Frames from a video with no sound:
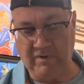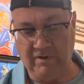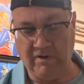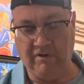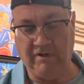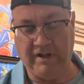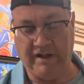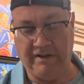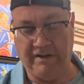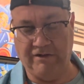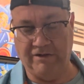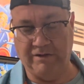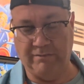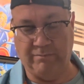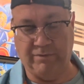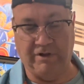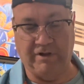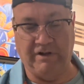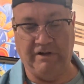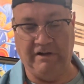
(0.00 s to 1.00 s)
okay, there's a
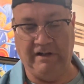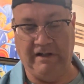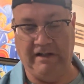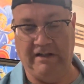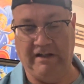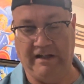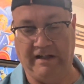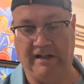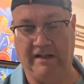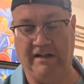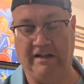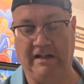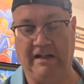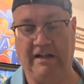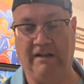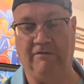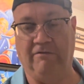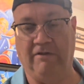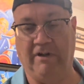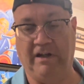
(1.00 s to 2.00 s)
book you need to get
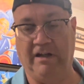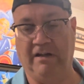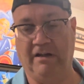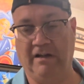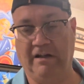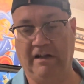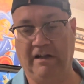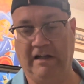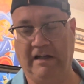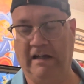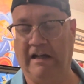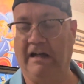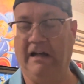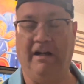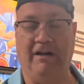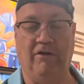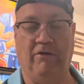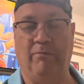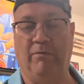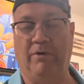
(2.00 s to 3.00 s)
and read, and I get
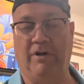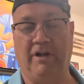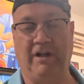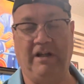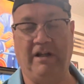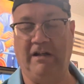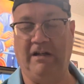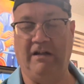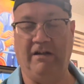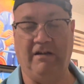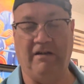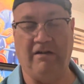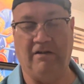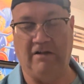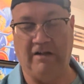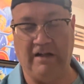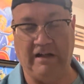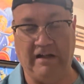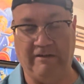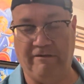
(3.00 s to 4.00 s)
no money
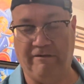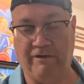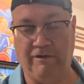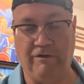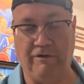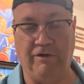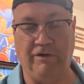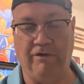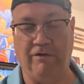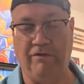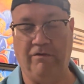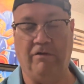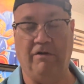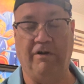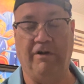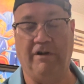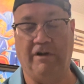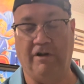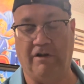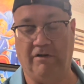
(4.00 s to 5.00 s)
if you do or
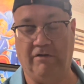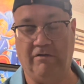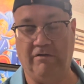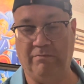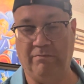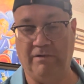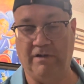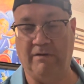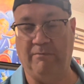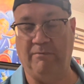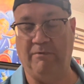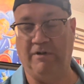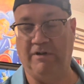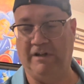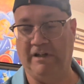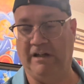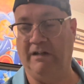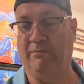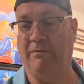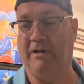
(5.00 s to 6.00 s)
you don't, but I'm going to
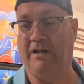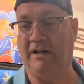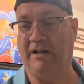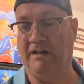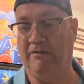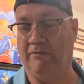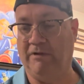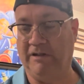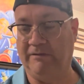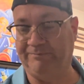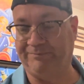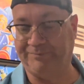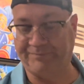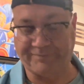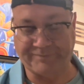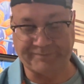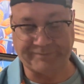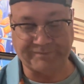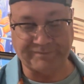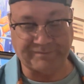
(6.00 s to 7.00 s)
tell you about it anyway.
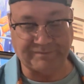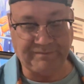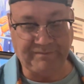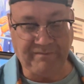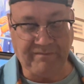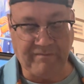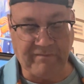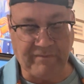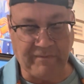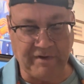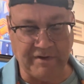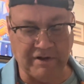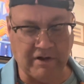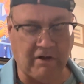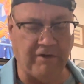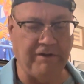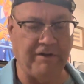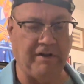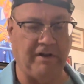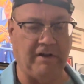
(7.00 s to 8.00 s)
It's
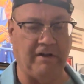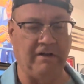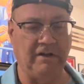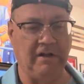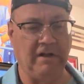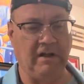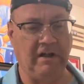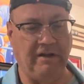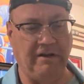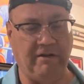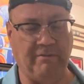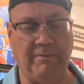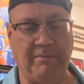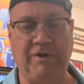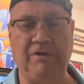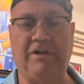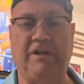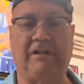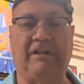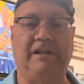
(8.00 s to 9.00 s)
called The
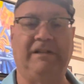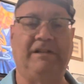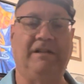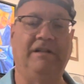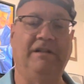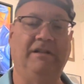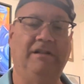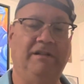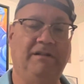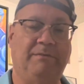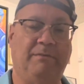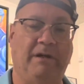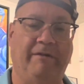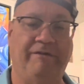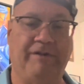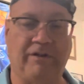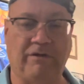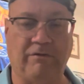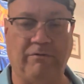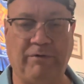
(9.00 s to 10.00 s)
Music Lesson. It's by
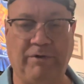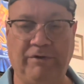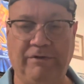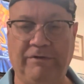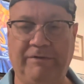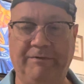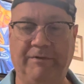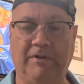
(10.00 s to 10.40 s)
Victor Wooten,